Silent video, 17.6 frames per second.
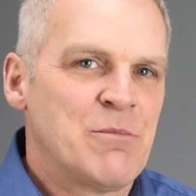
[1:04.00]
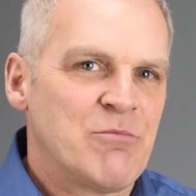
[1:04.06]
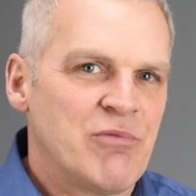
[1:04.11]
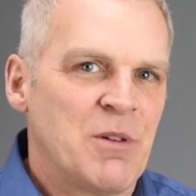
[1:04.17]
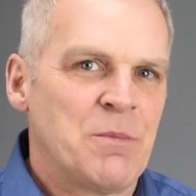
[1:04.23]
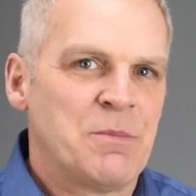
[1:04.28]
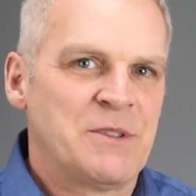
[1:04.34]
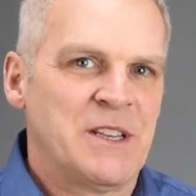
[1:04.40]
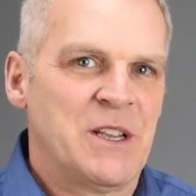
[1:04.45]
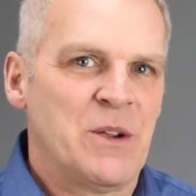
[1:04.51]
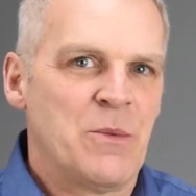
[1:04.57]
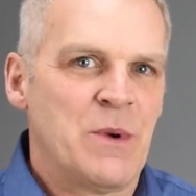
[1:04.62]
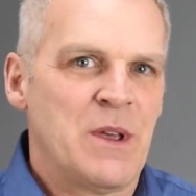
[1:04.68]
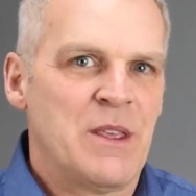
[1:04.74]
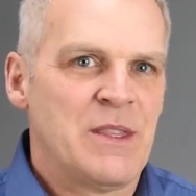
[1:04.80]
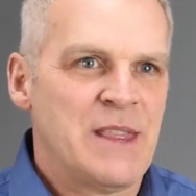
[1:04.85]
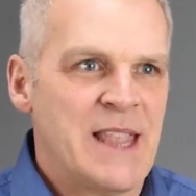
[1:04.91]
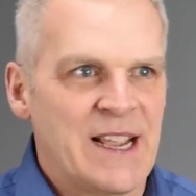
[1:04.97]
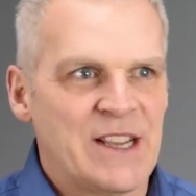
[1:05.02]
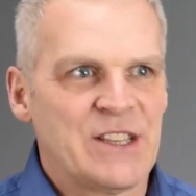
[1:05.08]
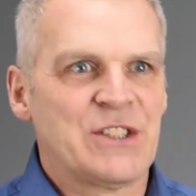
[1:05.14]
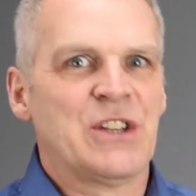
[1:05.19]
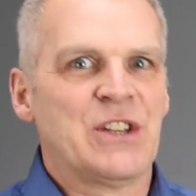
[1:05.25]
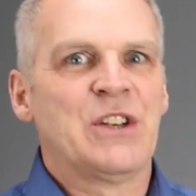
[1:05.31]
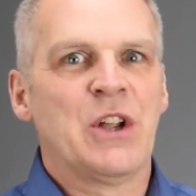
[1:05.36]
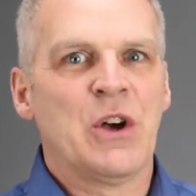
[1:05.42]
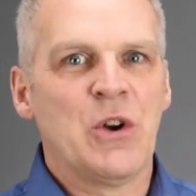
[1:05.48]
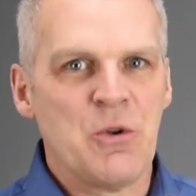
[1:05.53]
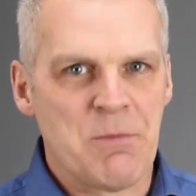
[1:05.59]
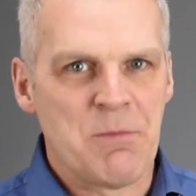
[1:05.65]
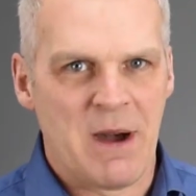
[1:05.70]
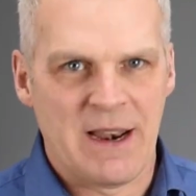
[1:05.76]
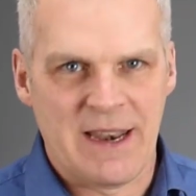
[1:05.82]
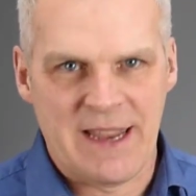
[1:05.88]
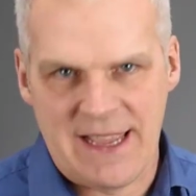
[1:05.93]
in property with next to no
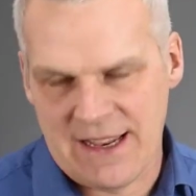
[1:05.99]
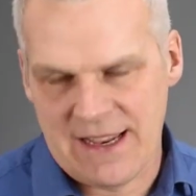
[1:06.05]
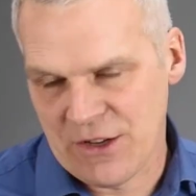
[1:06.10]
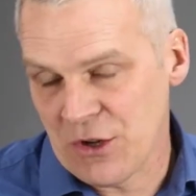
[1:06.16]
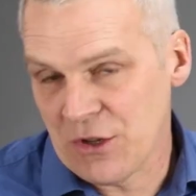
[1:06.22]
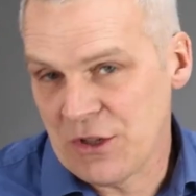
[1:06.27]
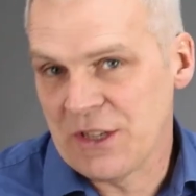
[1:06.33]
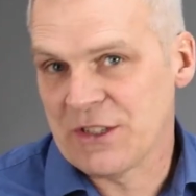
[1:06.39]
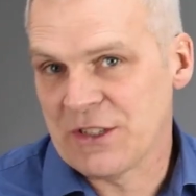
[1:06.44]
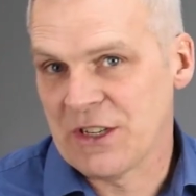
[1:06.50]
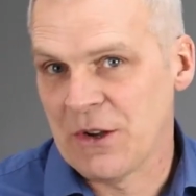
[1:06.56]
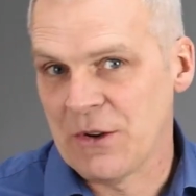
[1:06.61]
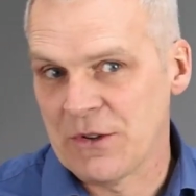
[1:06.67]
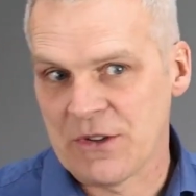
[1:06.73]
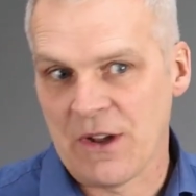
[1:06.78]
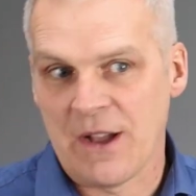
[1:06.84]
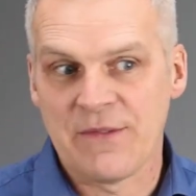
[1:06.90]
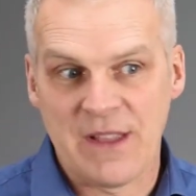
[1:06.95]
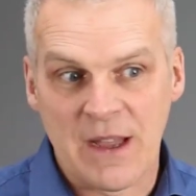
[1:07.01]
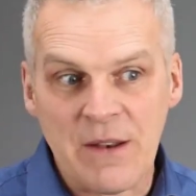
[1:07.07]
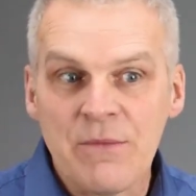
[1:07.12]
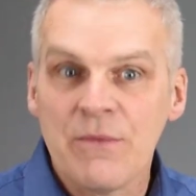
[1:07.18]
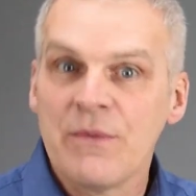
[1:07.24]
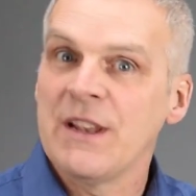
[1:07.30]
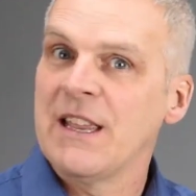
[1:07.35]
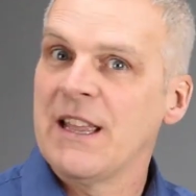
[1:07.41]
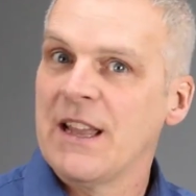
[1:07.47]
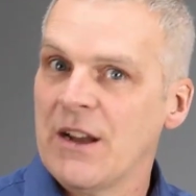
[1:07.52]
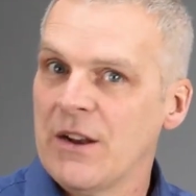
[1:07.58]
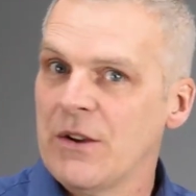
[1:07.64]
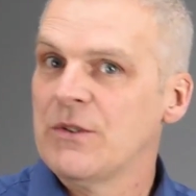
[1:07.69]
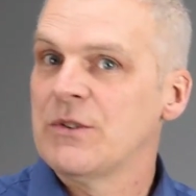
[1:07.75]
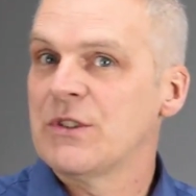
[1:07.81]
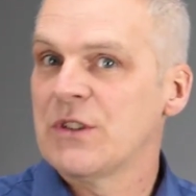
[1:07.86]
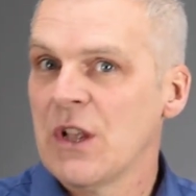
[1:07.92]
money, and goodness knows I've done
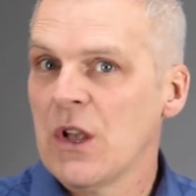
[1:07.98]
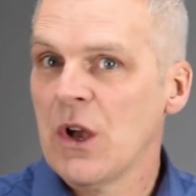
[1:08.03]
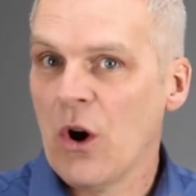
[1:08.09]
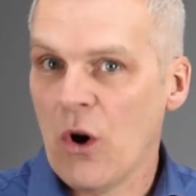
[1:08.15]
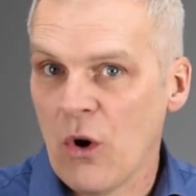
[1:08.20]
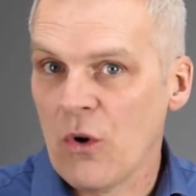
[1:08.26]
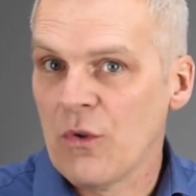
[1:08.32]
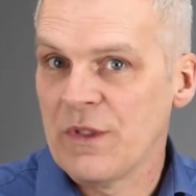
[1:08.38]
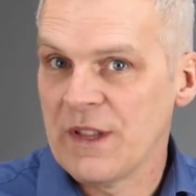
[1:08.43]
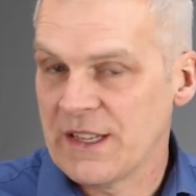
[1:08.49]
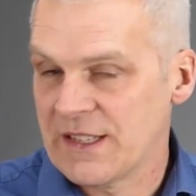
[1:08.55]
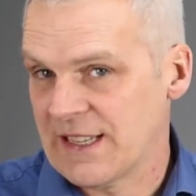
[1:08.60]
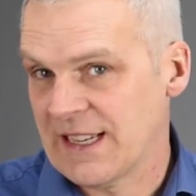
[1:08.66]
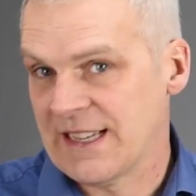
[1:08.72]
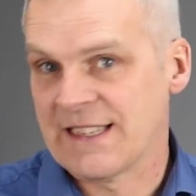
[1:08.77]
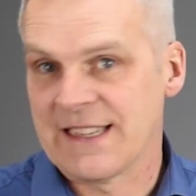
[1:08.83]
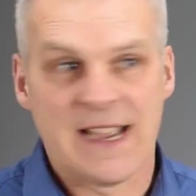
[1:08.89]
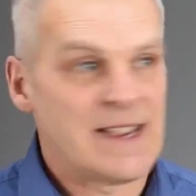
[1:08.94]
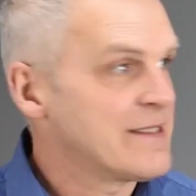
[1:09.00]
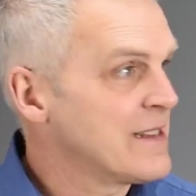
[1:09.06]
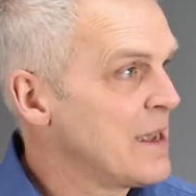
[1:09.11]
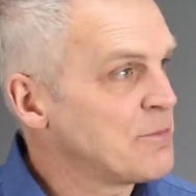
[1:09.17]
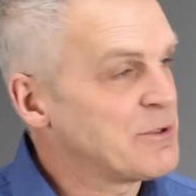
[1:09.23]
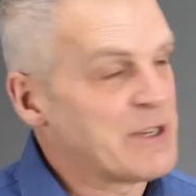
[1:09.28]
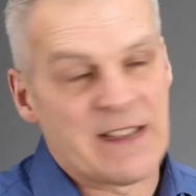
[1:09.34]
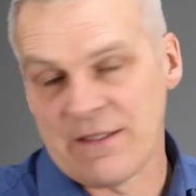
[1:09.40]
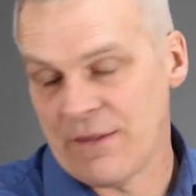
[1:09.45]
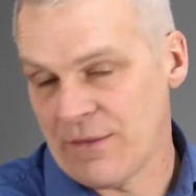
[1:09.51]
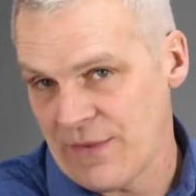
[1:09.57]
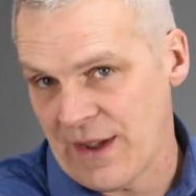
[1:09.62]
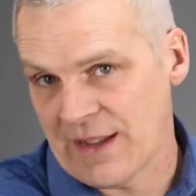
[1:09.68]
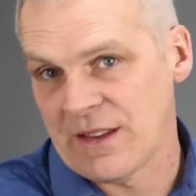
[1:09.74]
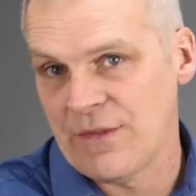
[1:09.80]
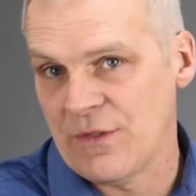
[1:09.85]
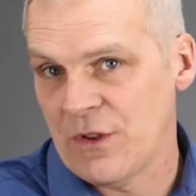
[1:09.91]
videos on this exact subject. In
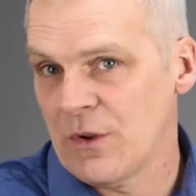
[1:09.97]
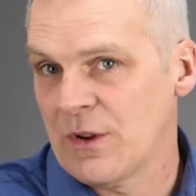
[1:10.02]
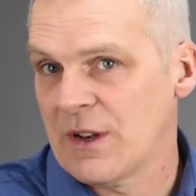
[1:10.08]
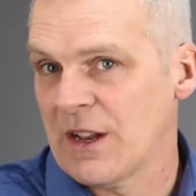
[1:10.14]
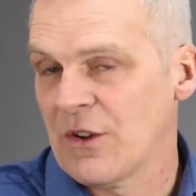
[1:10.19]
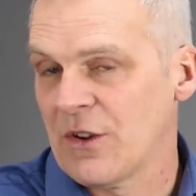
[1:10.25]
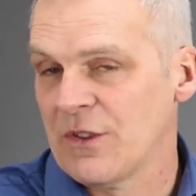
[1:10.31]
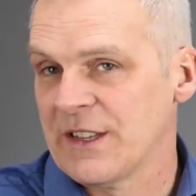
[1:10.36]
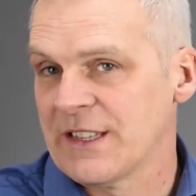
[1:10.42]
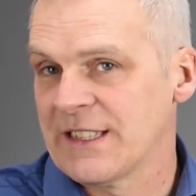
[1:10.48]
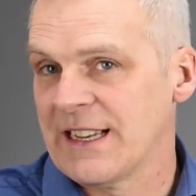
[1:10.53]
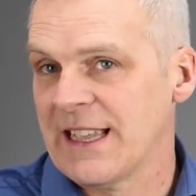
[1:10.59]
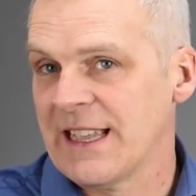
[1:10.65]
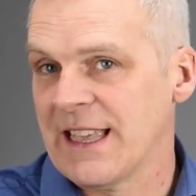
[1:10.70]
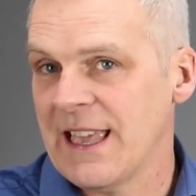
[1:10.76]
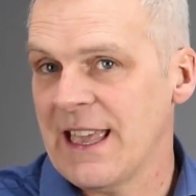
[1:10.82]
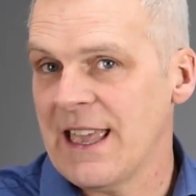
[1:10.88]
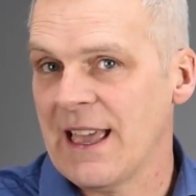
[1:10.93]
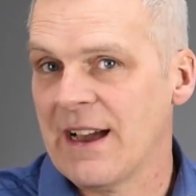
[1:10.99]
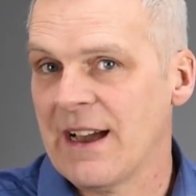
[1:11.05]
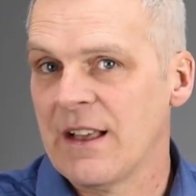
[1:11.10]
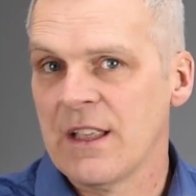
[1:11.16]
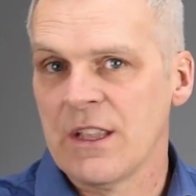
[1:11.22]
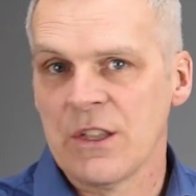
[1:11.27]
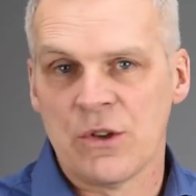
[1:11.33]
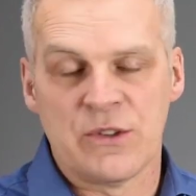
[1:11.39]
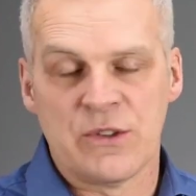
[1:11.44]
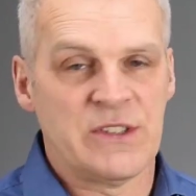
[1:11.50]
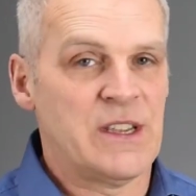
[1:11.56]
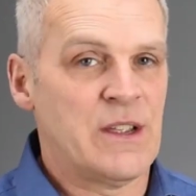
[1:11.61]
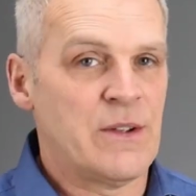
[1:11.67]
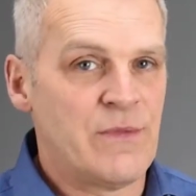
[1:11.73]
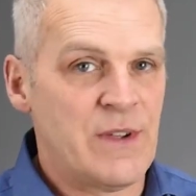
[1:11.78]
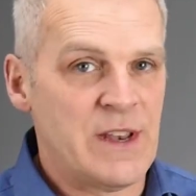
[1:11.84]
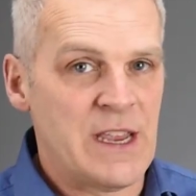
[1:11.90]
fact, if you click on this link here, you'll
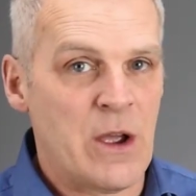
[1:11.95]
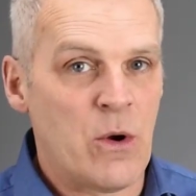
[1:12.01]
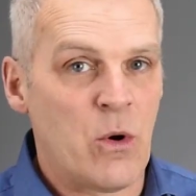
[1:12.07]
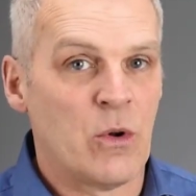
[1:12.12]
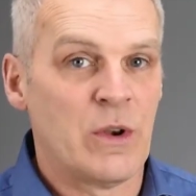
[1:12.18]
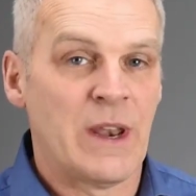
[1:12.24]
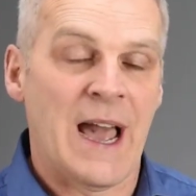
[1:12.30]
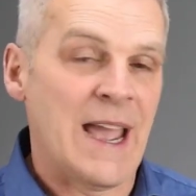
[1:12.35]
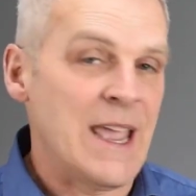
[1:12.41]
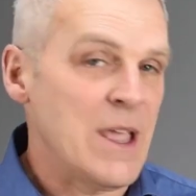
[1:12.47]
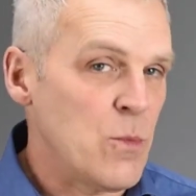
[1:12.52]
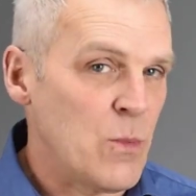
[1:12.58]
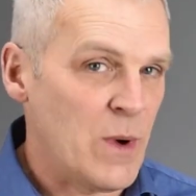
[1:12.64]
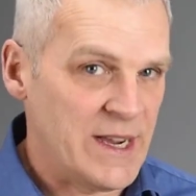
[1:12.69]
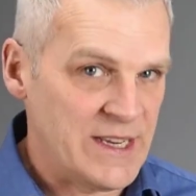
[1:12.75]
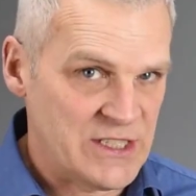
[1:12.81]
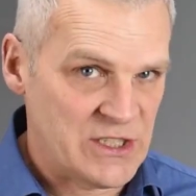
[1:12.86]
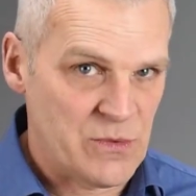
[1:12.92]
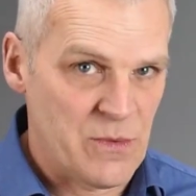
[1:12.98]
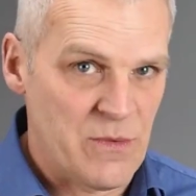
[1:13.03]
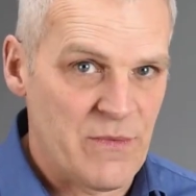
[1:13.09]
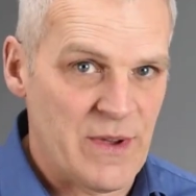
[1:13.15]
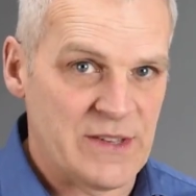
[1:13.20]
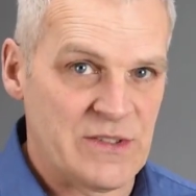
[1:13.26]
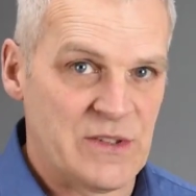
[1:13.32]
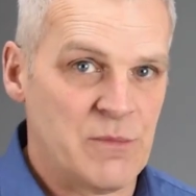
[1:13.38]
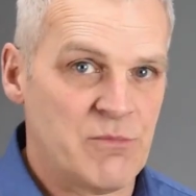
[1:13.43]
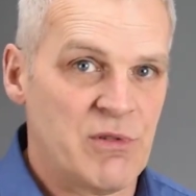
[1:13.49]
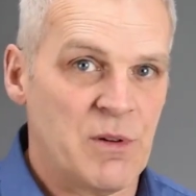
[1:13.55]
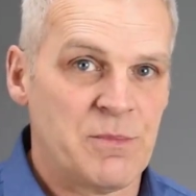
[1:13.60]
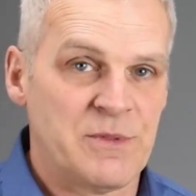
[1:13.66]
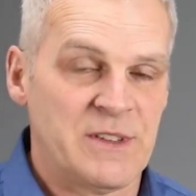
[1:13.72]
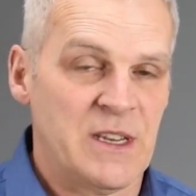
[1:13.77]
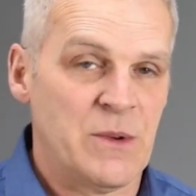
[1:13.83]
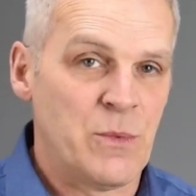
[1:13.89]
see a video on 8 ways to invest in
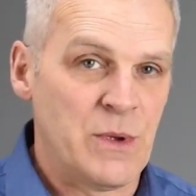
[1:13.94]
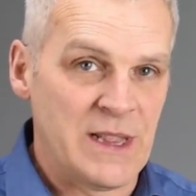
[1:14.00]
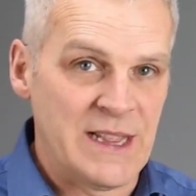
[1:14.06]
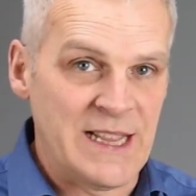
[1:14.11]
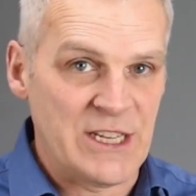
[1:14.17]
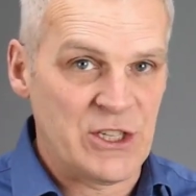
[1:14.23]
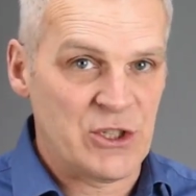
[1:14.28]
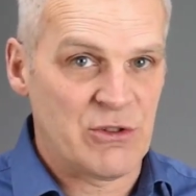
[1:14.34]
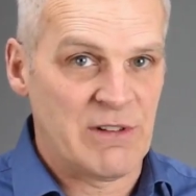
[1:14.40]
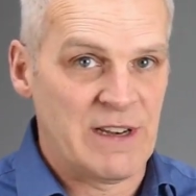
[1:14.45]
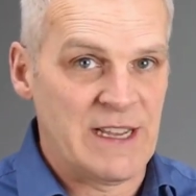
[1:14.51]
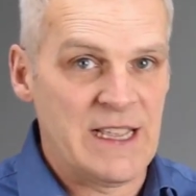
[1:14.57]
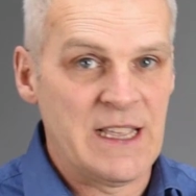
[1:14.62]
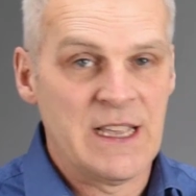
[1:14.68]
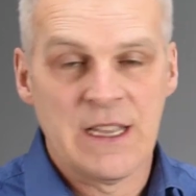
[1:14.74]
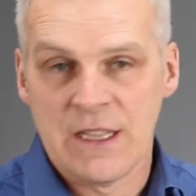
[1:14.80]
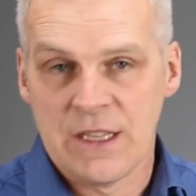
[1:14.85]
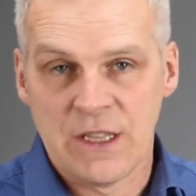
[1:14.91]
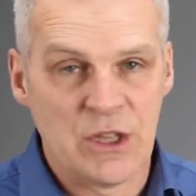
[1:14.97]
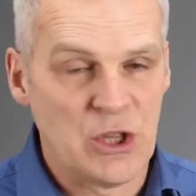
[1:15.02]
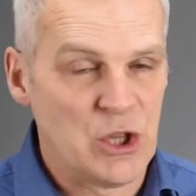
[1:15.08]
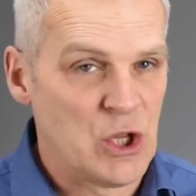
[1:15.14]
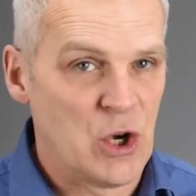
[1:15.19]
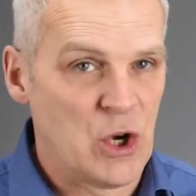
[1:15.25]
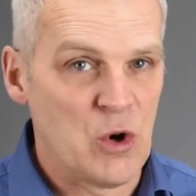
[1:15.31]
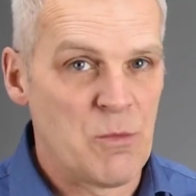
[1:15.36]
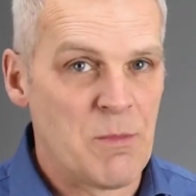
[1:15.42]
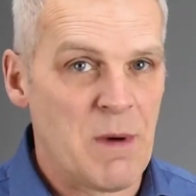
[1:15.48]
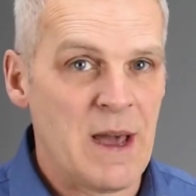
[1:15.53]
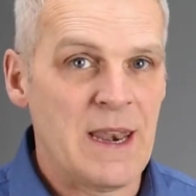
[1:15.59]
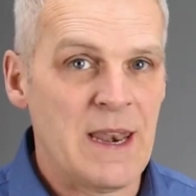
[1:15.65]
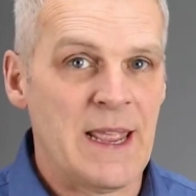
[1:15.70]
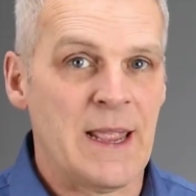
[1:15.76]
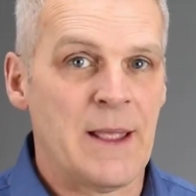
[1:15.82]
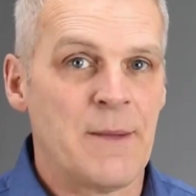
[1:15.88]
property with literally no
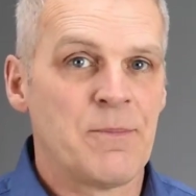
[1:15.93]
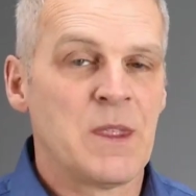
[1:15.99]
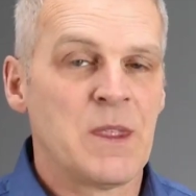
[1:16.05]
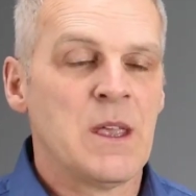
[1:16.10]
money.